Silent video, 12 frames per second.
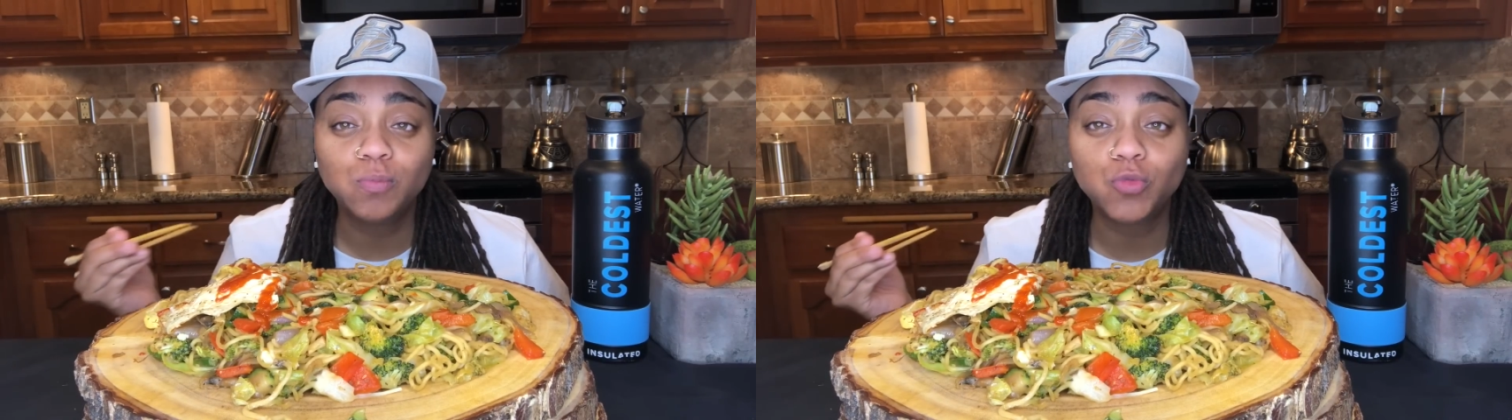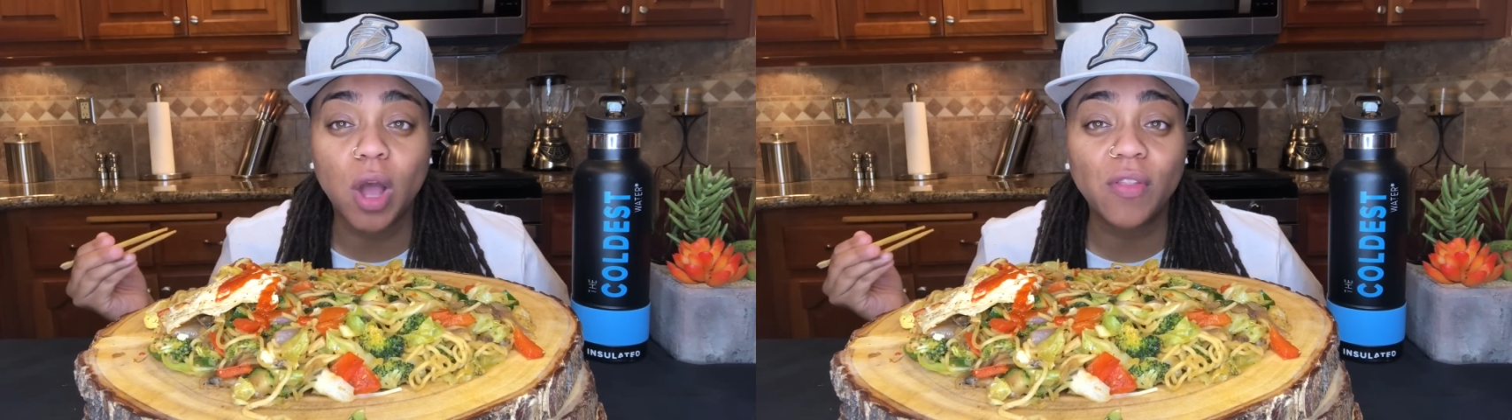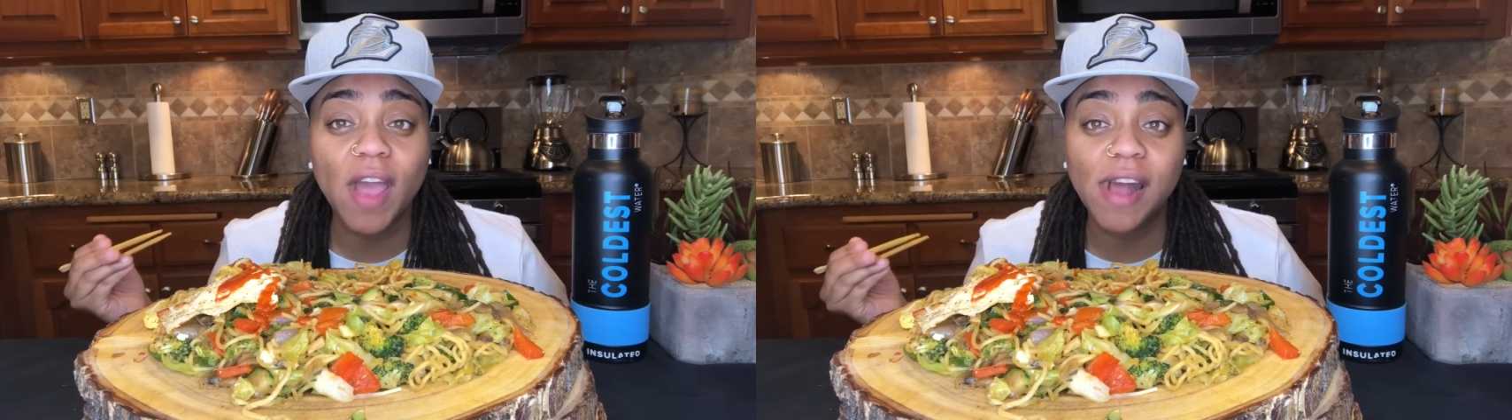
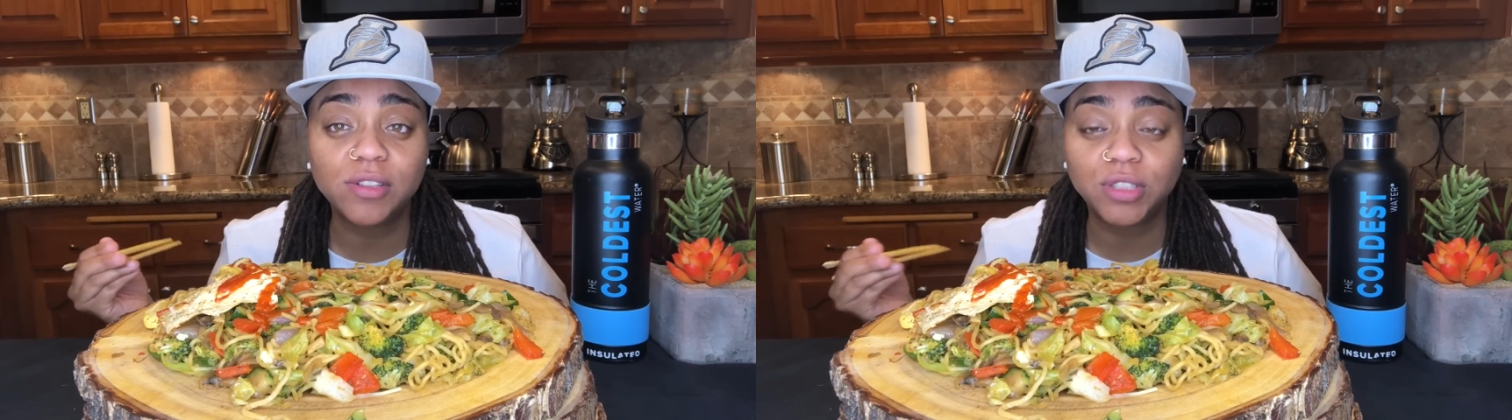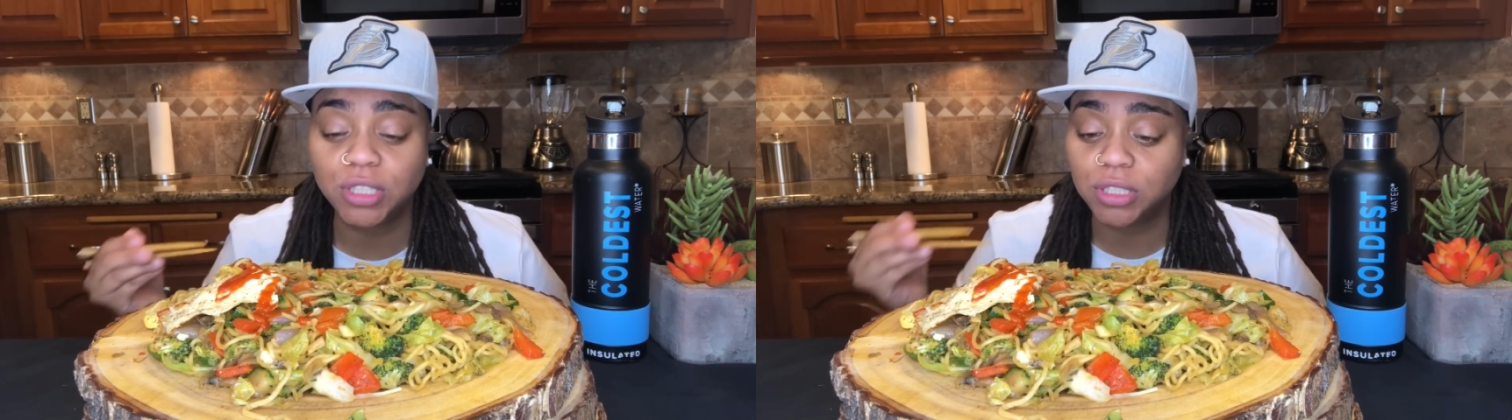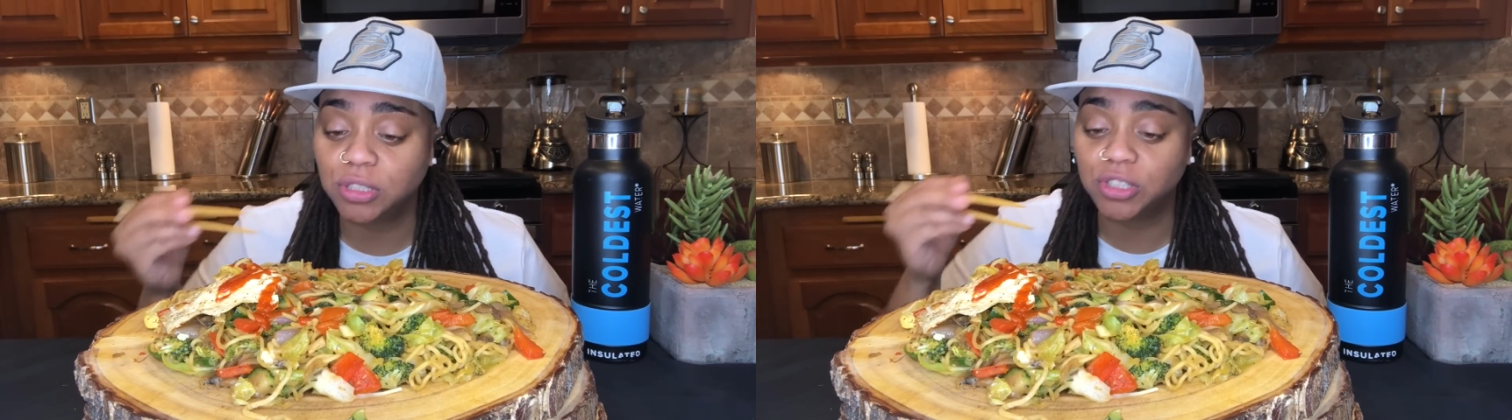all the
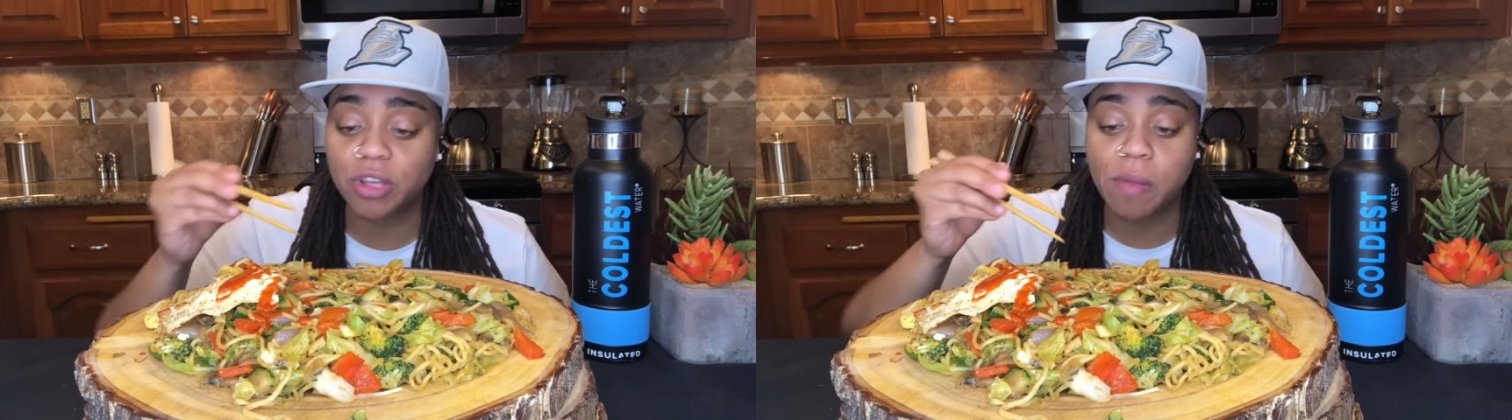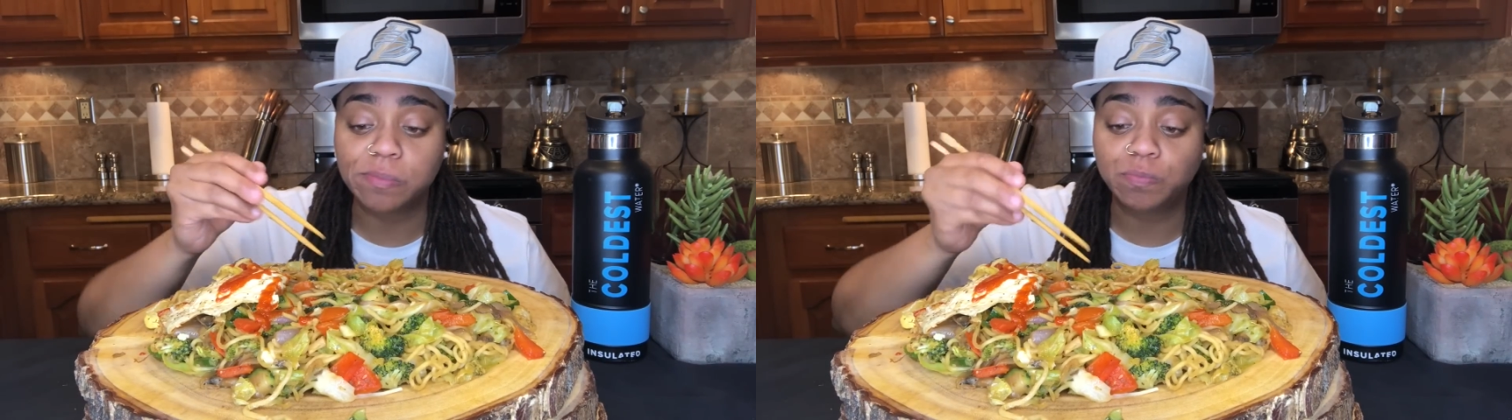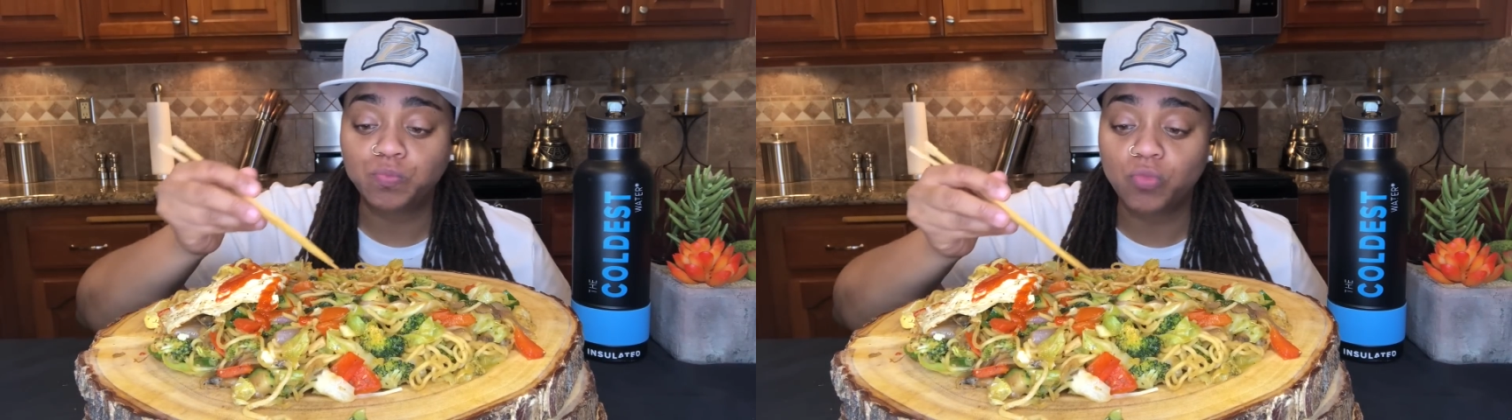houses
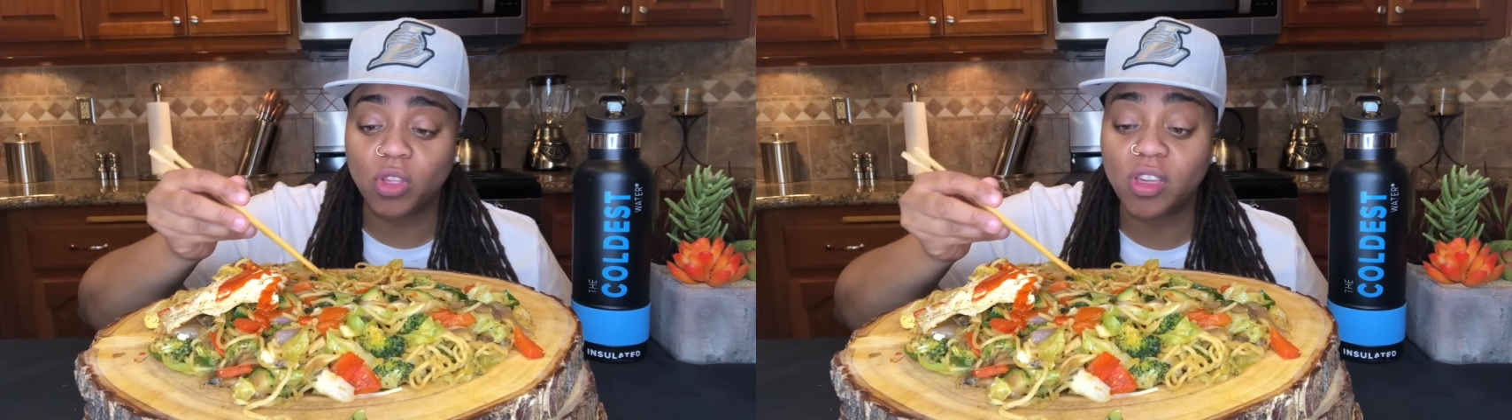and the